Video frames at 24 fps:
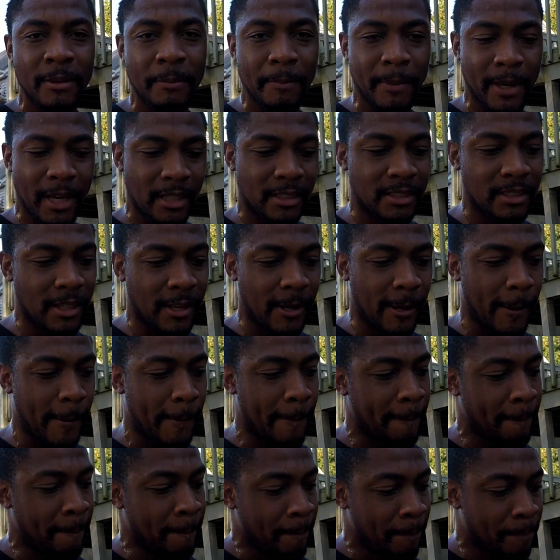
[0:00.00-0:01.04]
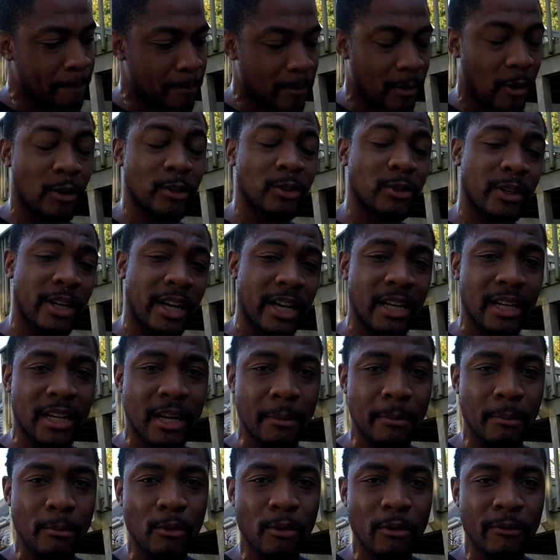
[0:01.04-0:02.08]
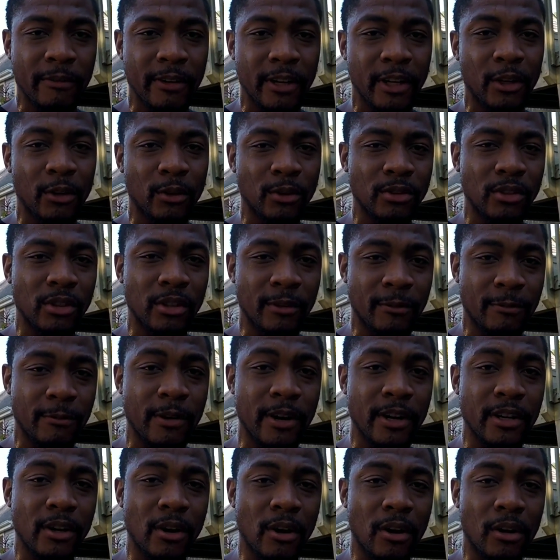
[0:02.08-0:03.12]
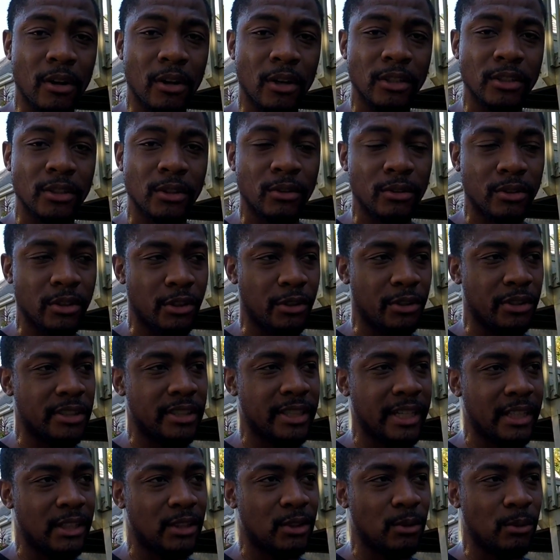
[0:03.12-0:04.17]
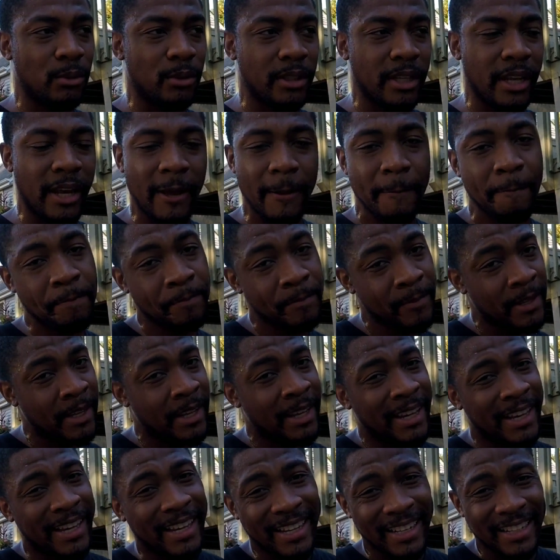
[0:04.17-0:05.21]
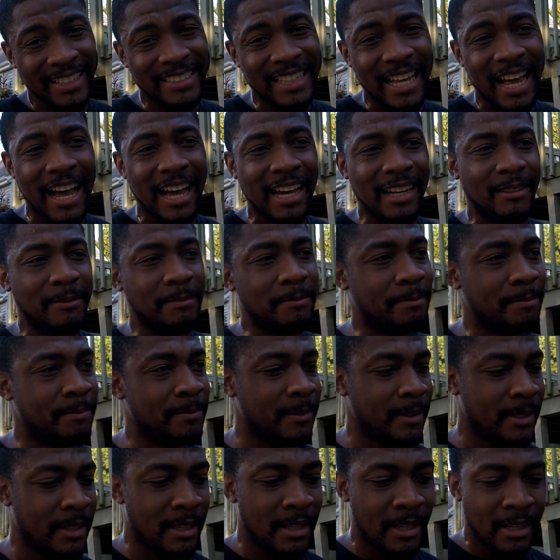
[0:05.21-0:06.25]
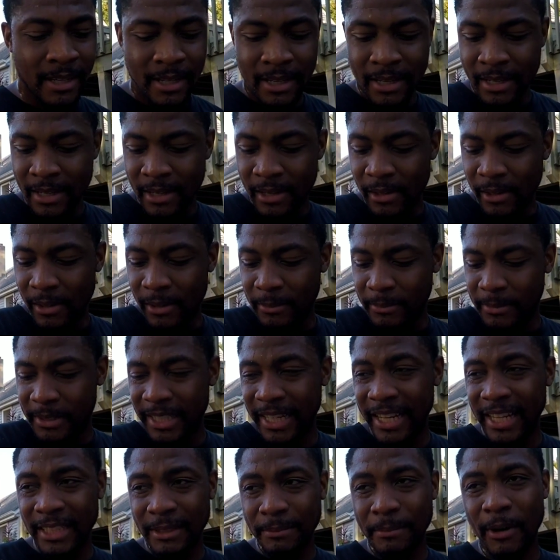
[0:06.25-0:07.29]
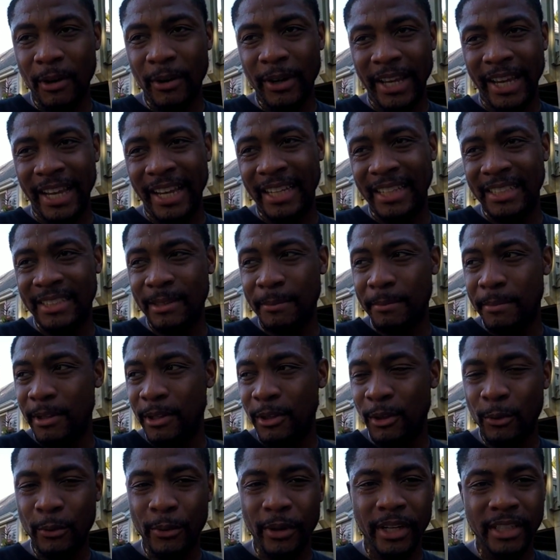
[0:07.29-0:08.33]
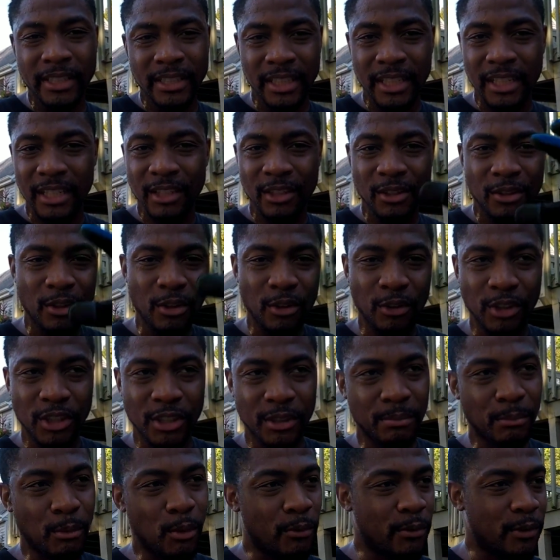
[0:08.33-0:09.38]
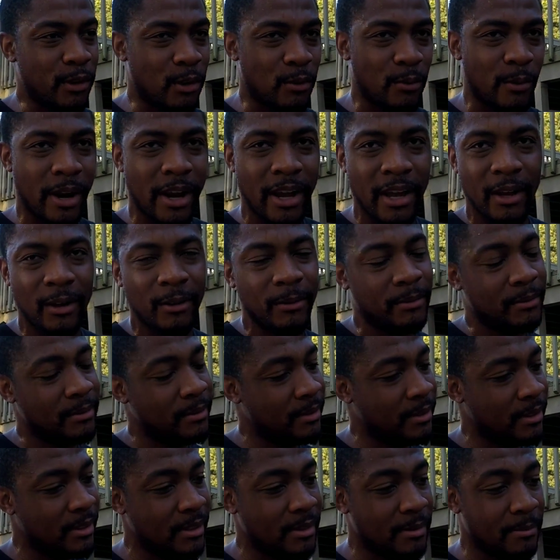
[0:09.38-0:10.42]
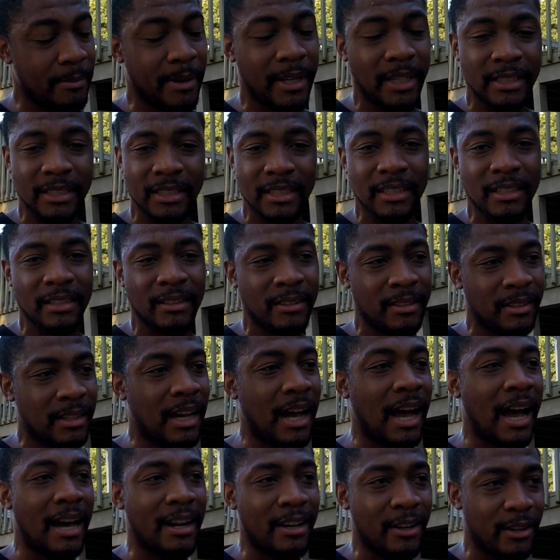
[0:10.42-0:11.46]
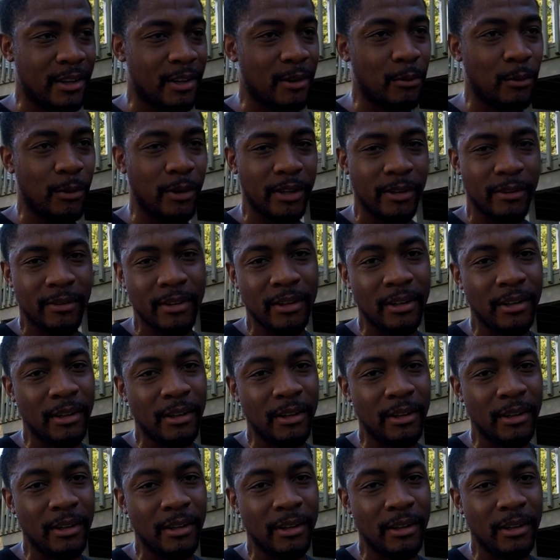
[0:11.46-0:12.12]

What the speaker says: maintained. I also got a couple more videos on the front yard also, so you can stay tuned with that. And it's hot. Today is about 80 something degrees, and then, you know, just moving around, it makes it hotter than what it